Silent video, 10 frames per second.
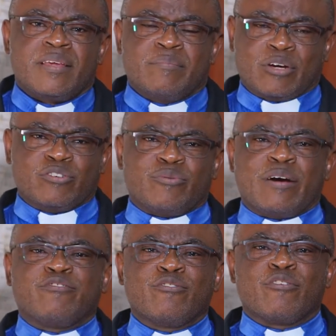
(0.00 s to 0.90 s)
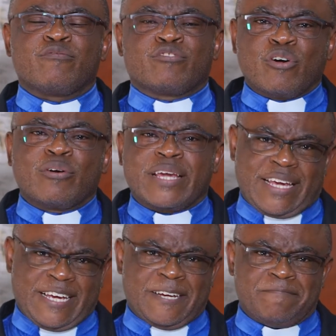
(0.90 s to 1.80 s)
Because we are full of
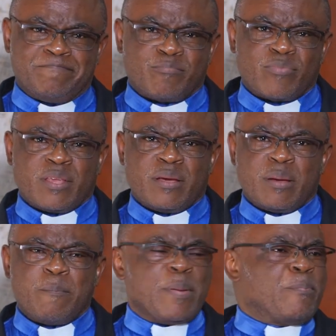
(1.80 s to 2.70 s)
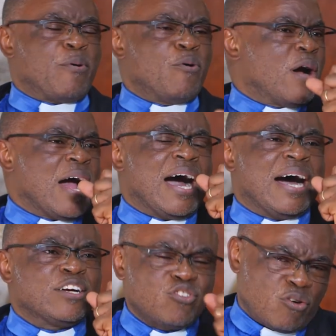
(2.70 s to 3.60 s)
talking. People
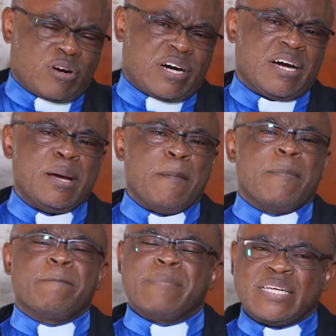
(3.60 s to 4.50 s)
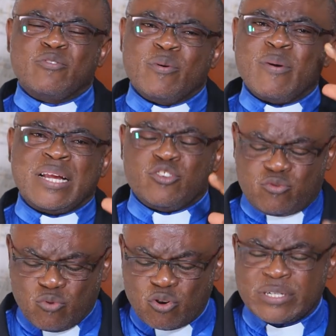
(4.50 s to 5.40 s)
talk, but we want
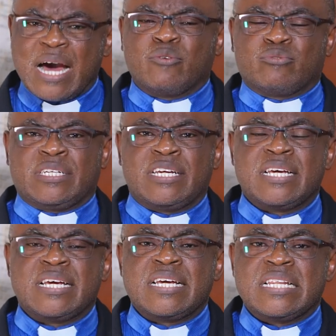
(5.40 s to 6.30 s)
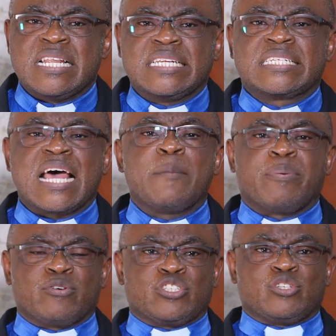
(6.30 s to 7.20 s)
to go down. The
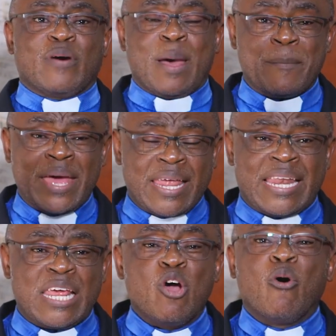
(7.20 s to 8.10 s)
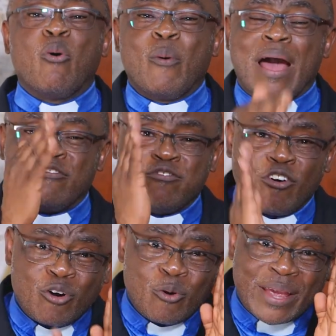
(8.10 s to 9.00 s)
disciples were men who were
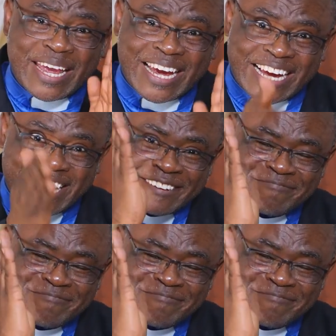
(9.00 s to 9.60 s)
following